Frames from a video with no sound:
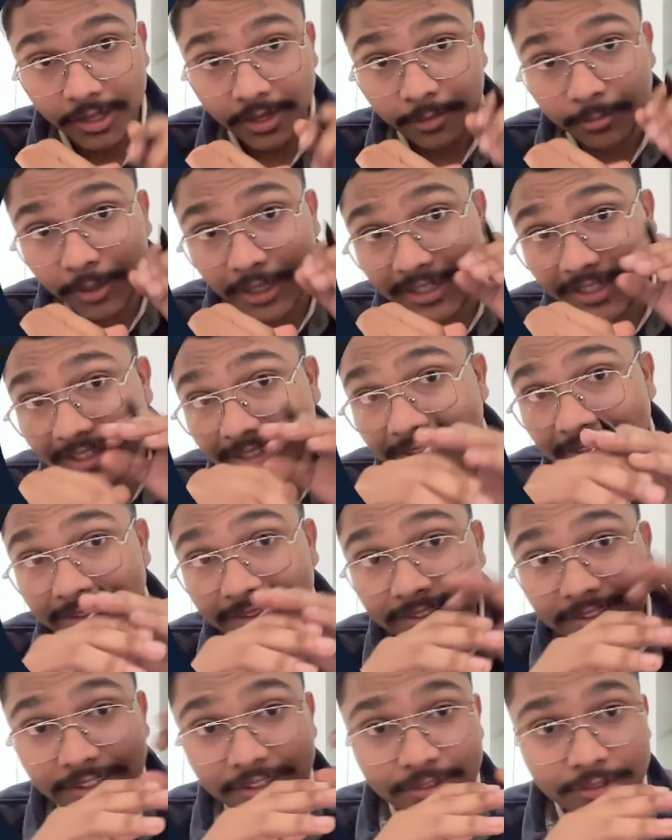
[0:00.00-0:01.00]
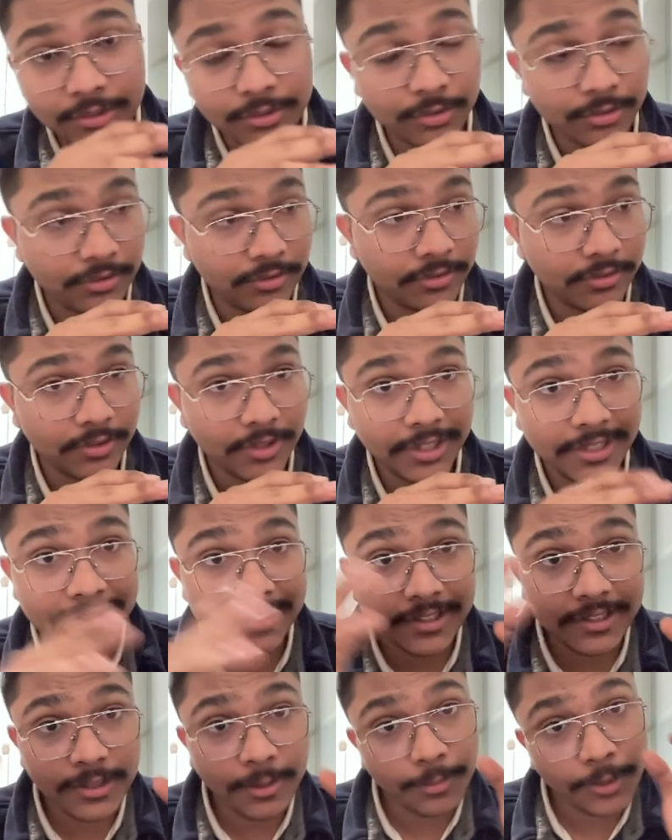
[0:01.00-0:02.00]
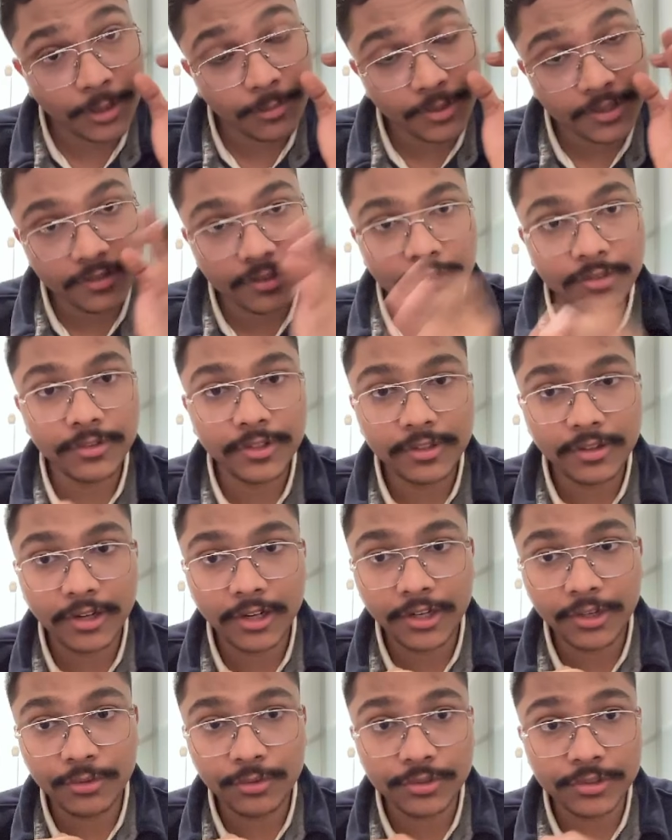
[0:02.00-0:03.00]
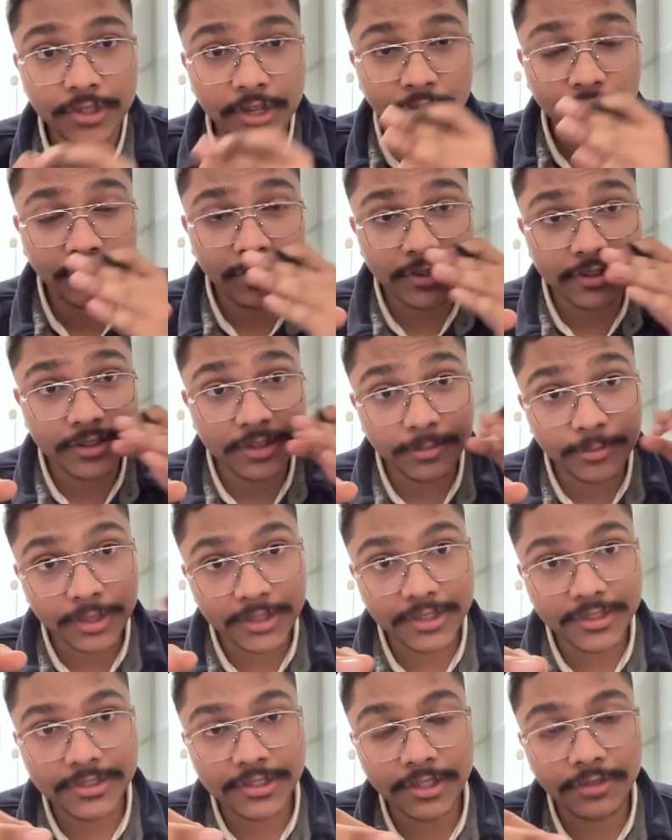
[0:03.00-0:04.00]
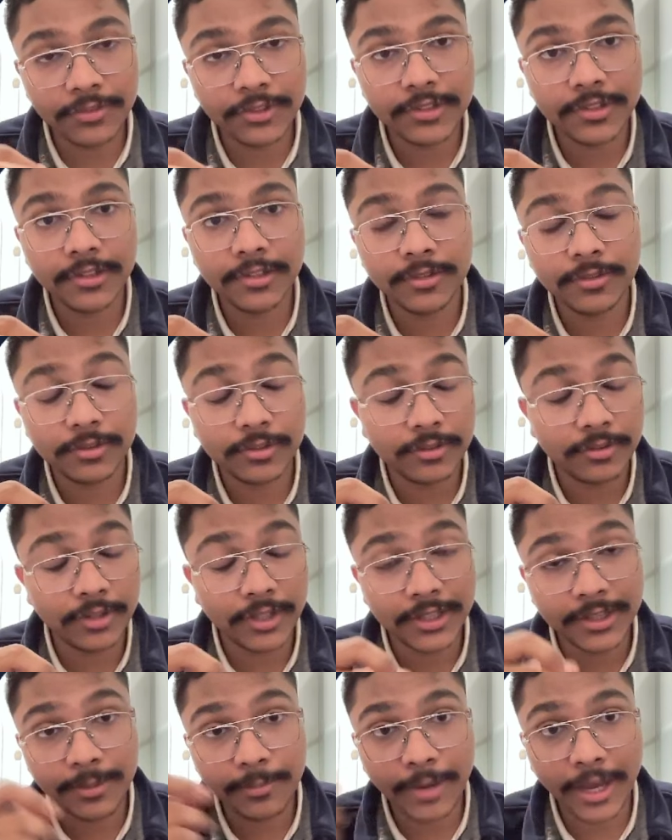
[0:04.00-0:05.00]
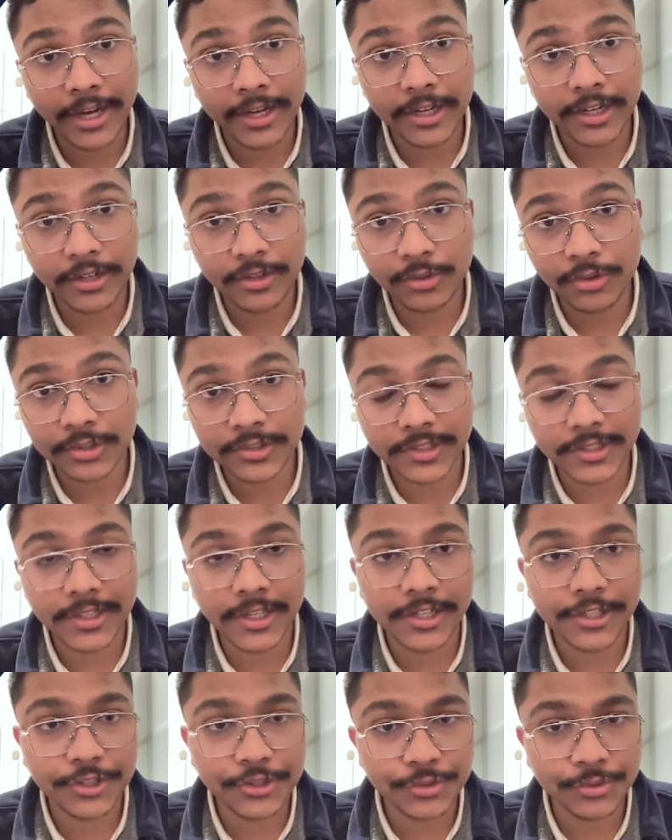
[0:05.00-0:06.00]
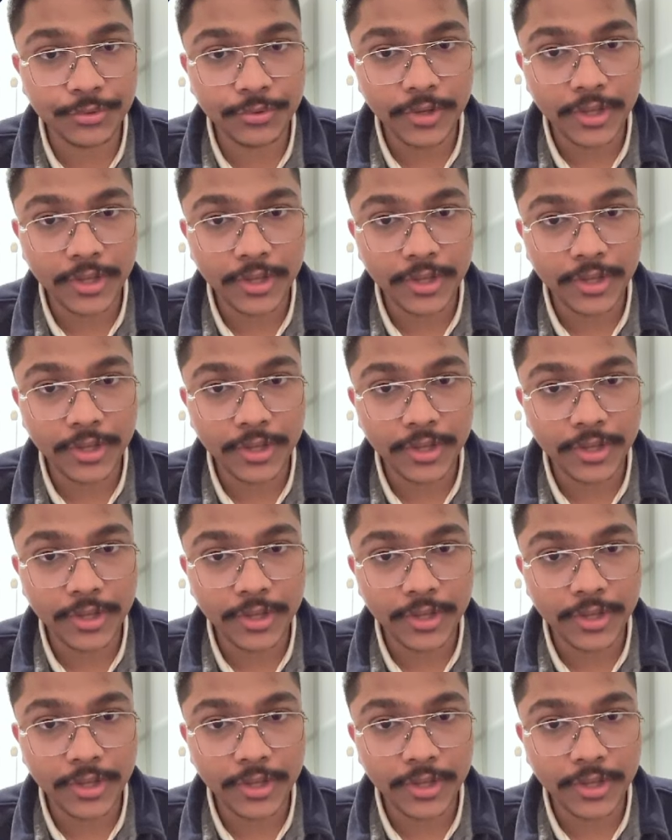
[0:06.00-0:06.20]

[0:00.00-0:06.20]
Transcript: But is it so? Is it the payment service really goes down, or some other services in the back end causing that issue?